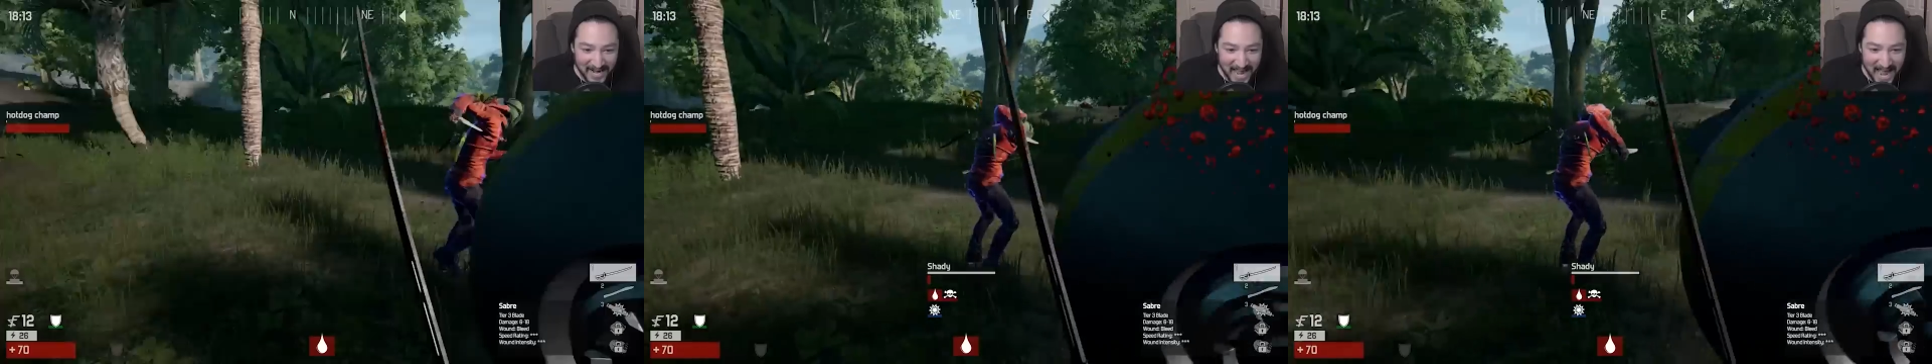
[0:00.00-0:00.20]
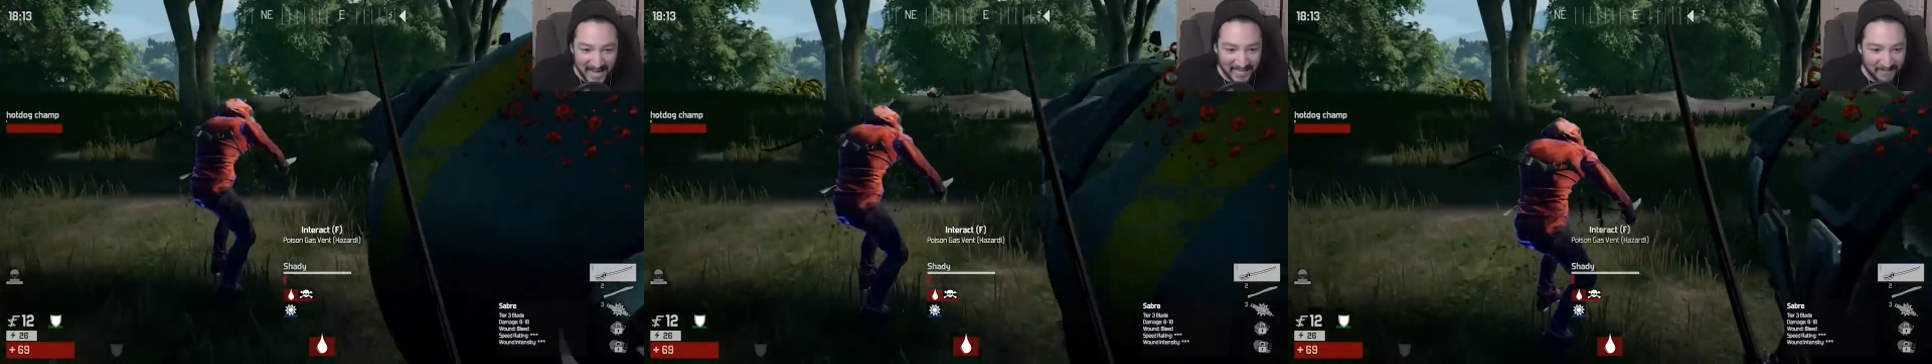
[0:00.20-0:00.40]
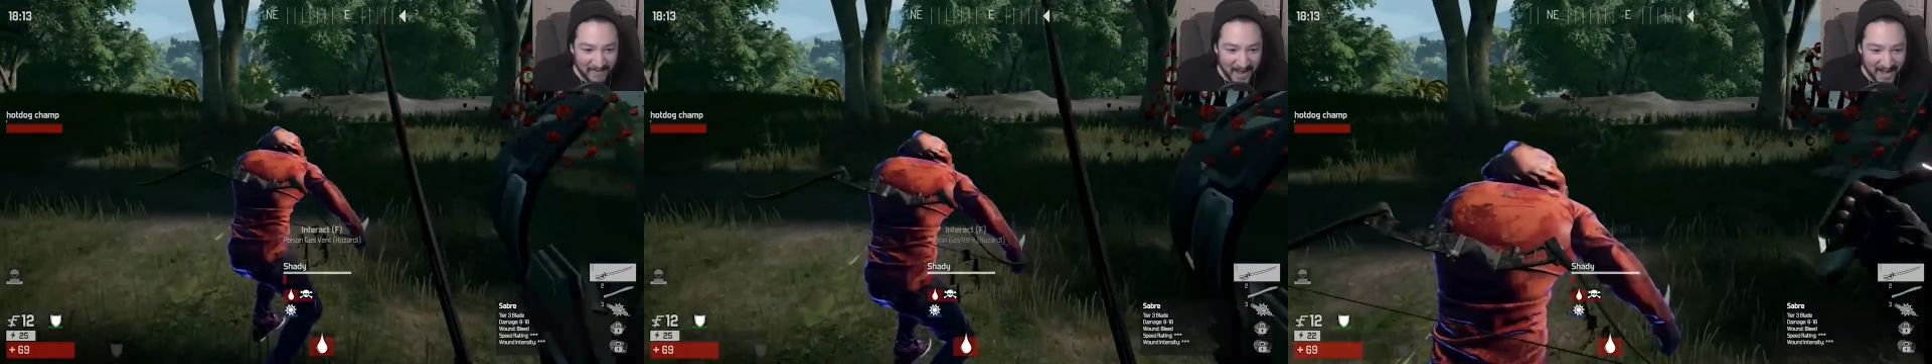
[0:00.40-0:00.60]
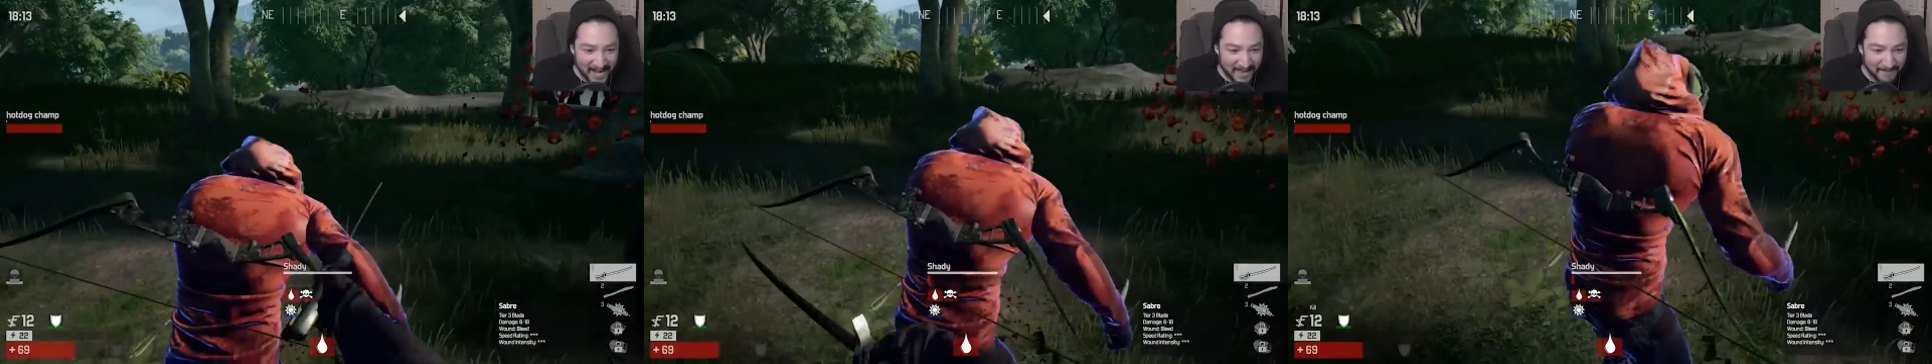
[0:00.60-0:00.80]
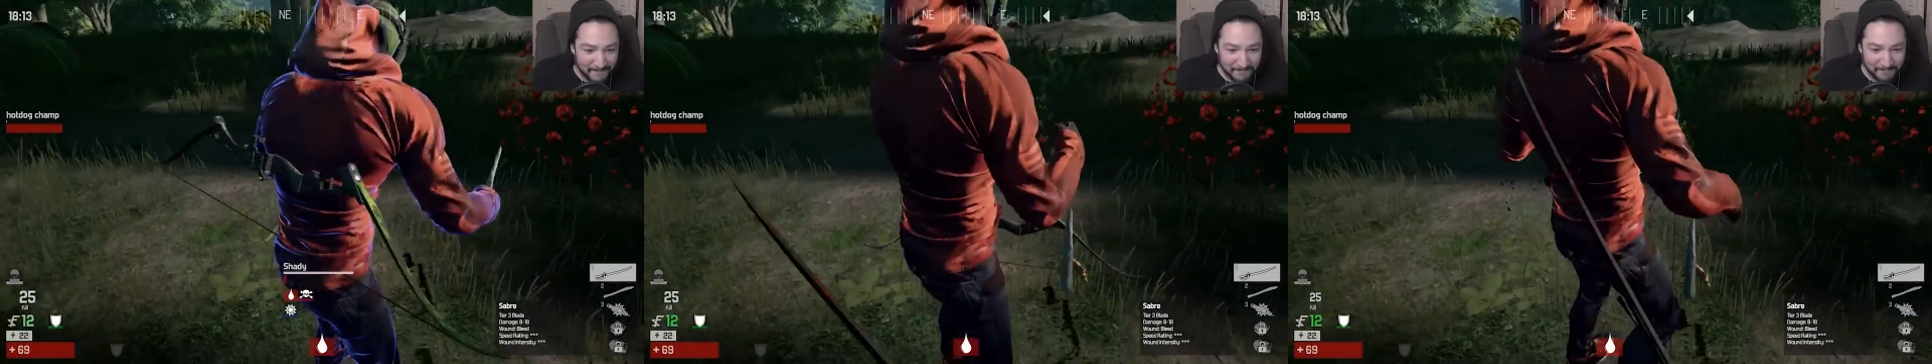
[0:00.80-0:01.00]
to
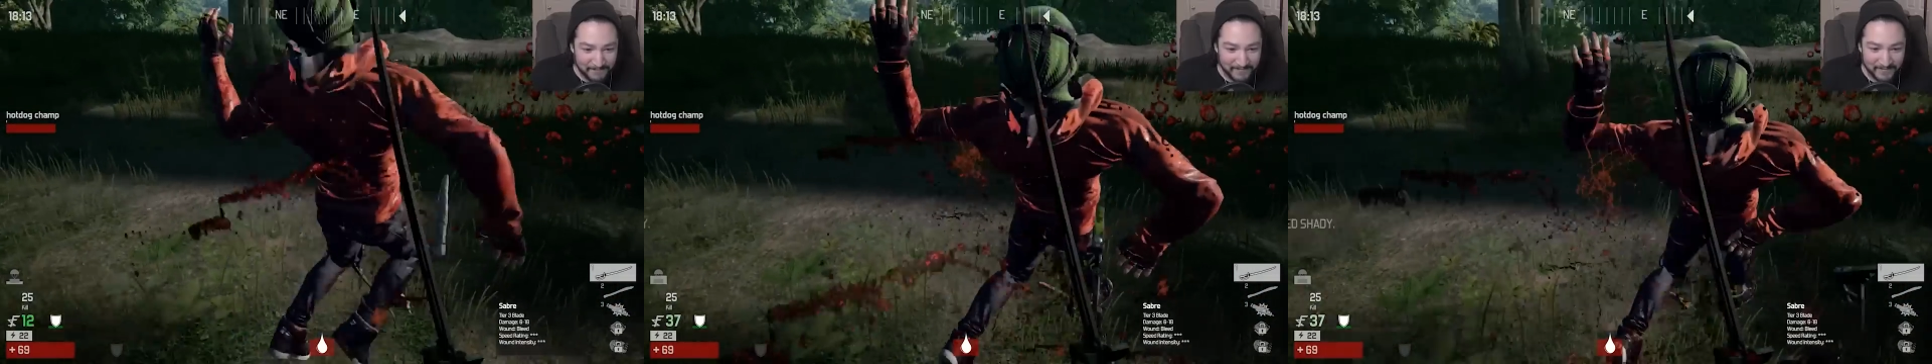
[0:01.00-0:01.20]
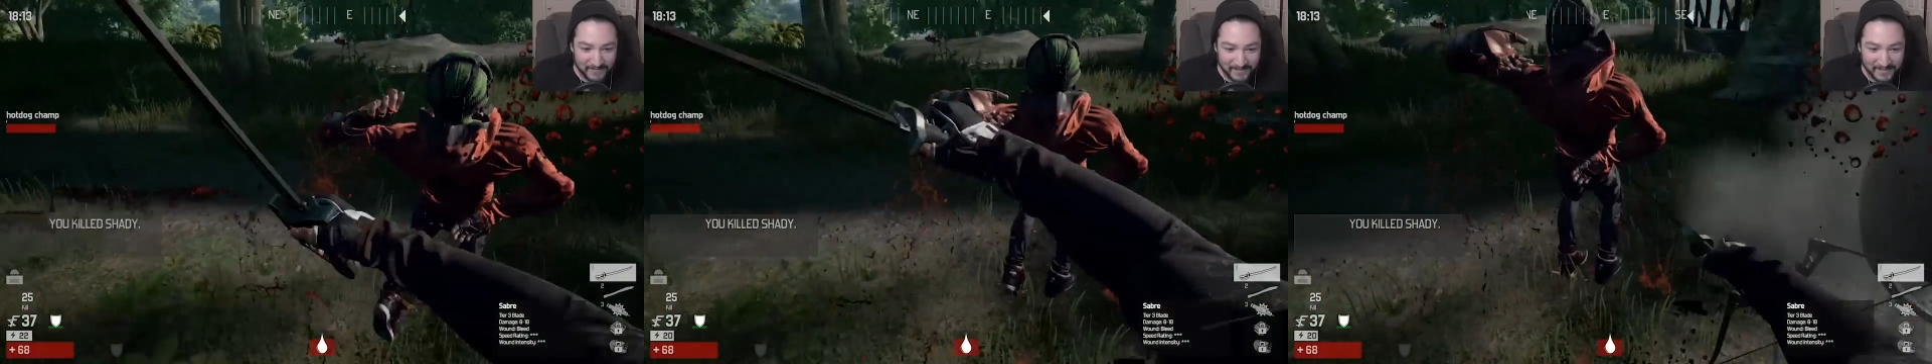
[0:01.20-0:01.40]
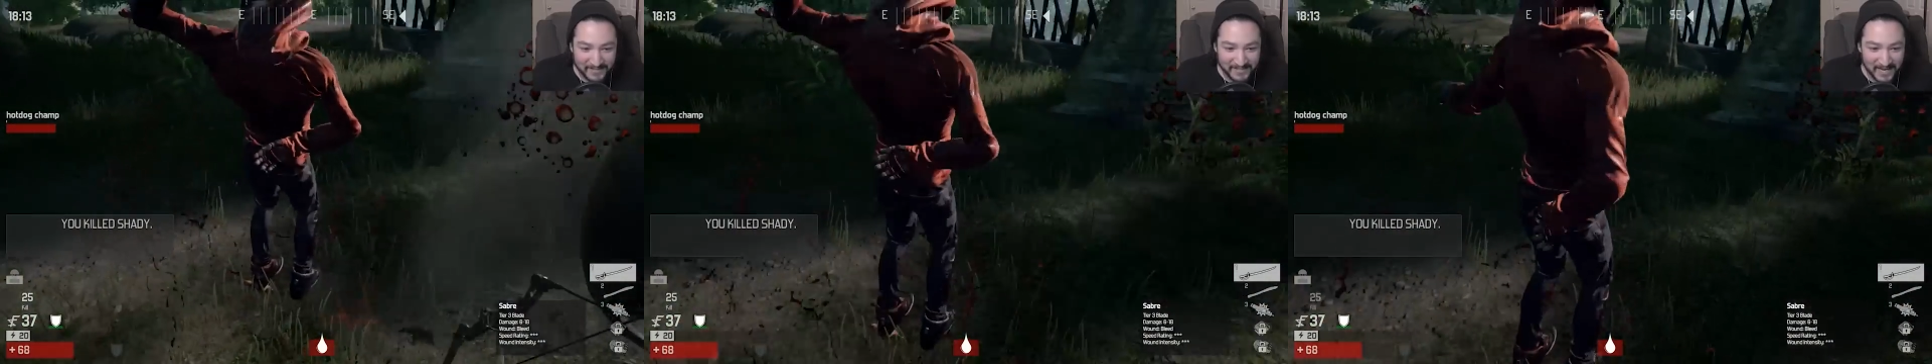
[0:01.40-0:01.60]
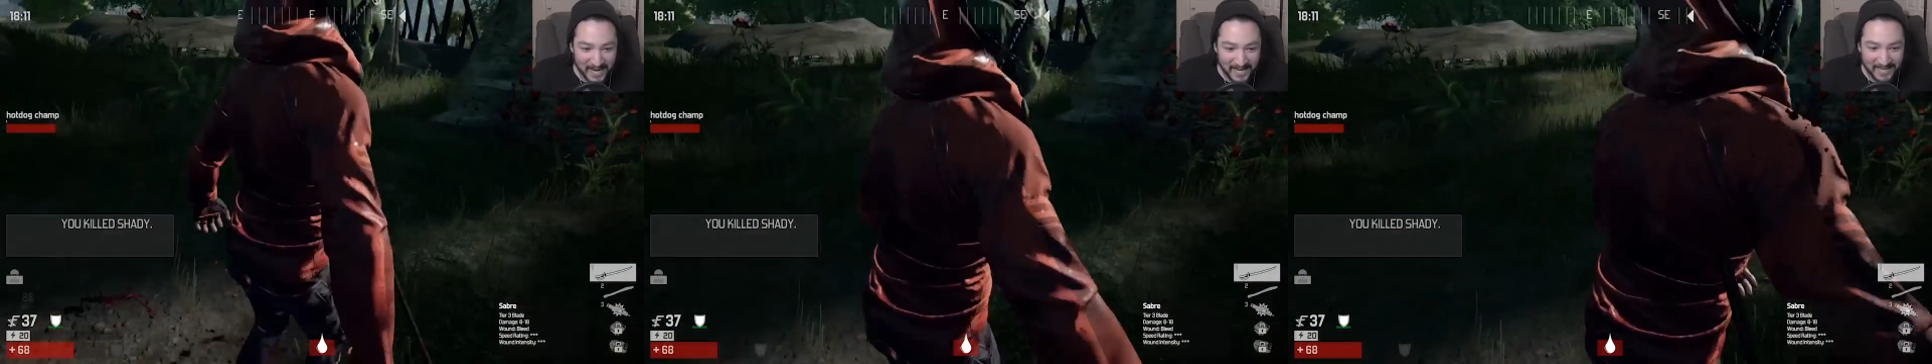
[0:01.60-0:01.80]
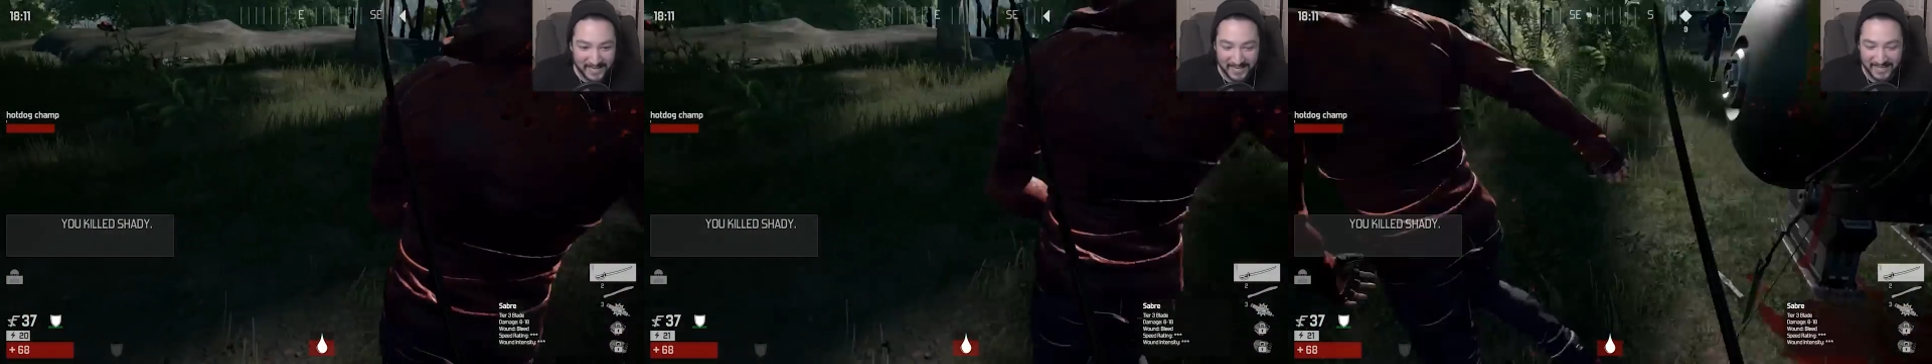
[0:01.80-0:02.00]
activate it!
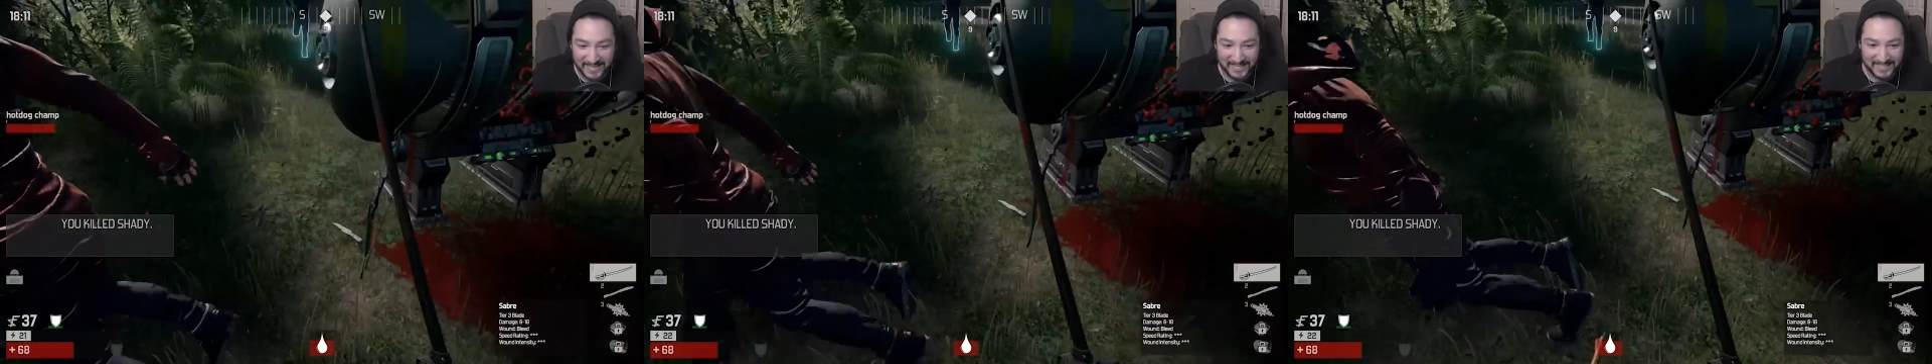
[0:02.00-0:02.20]
Psych!